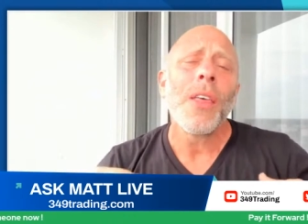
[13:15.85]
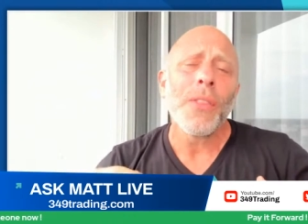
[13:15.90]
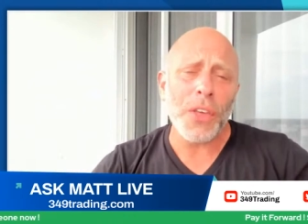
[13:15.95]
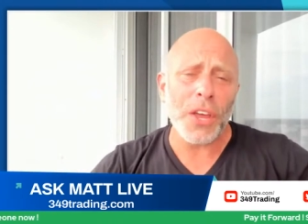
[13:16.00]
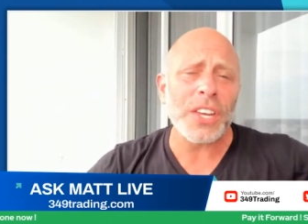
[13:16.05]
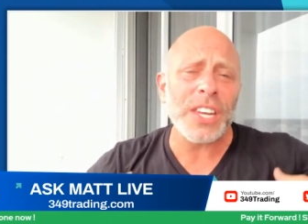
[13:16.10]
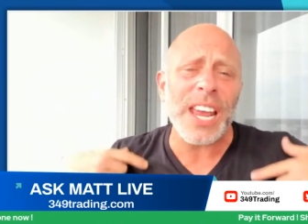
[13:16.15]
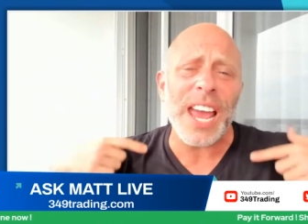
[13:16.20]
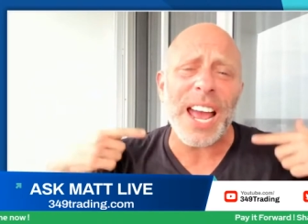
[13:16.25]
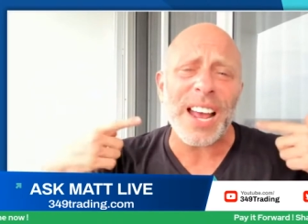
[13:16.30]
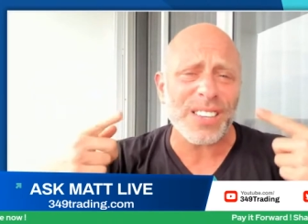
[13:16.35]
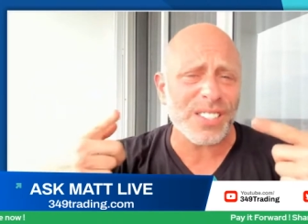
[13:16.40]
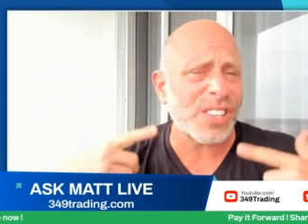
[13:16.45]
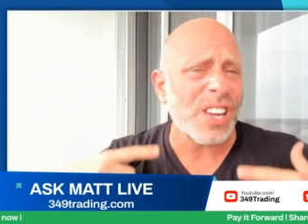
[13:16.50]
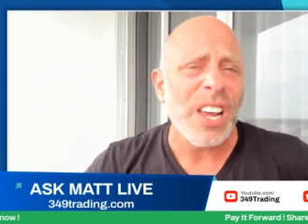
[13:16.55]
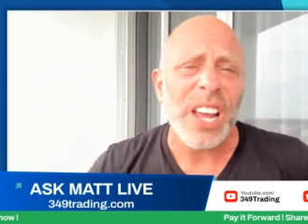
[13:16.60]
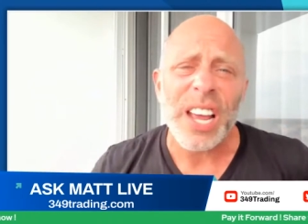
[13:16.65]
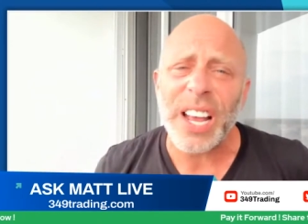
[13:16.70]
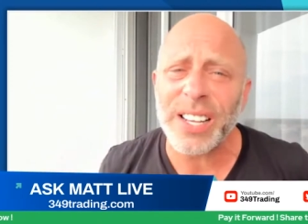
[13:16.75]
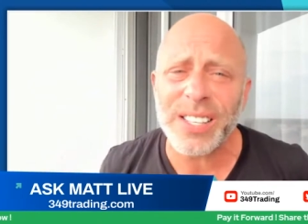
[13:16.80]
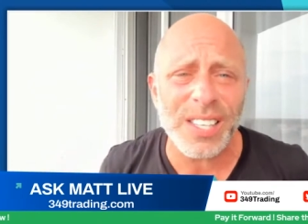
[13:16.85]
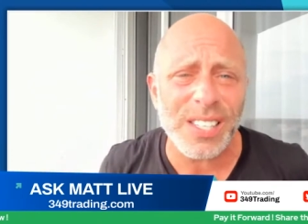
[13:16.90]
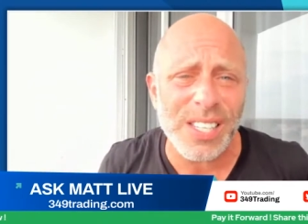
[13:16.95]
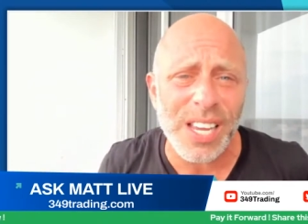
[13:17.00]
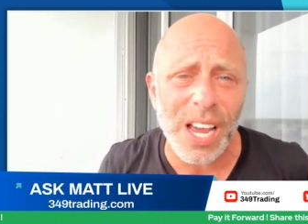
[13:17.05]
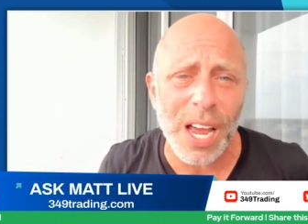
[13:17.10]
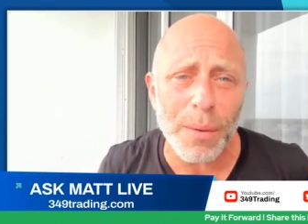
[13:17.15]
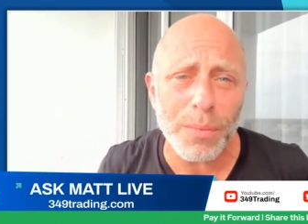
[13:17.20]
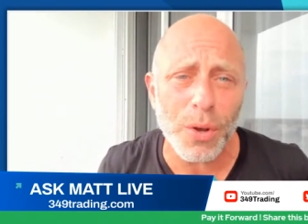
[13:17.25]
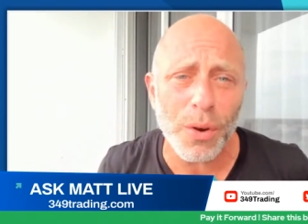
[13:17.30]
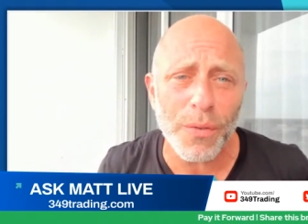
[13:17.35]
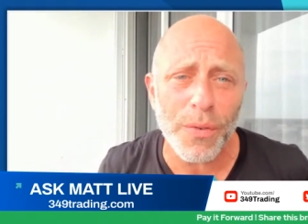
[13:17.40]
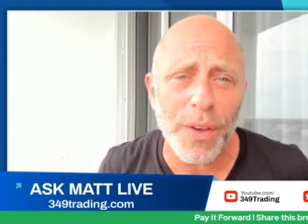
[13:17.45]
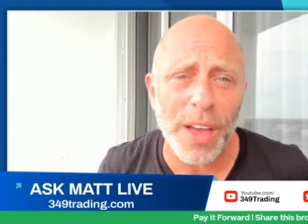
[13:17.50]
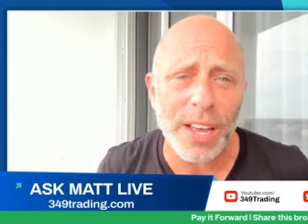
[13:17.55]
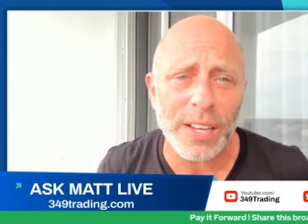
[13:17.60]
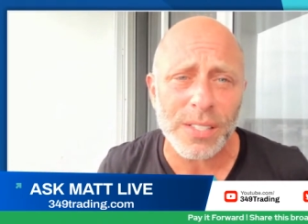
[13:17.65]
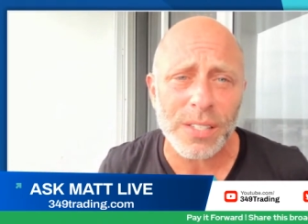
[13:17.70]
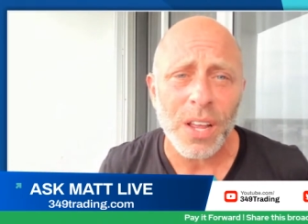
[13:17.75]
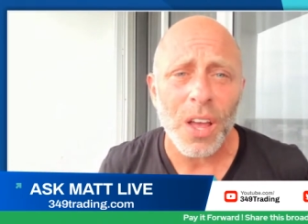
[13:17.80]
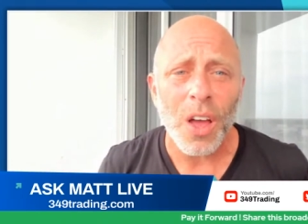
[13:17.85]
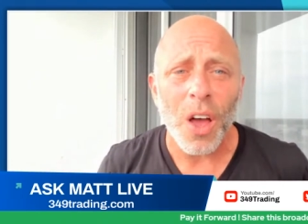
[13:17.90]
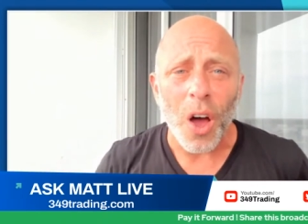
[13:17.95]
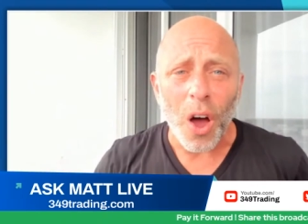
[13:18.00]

then yes, it's the time to invest.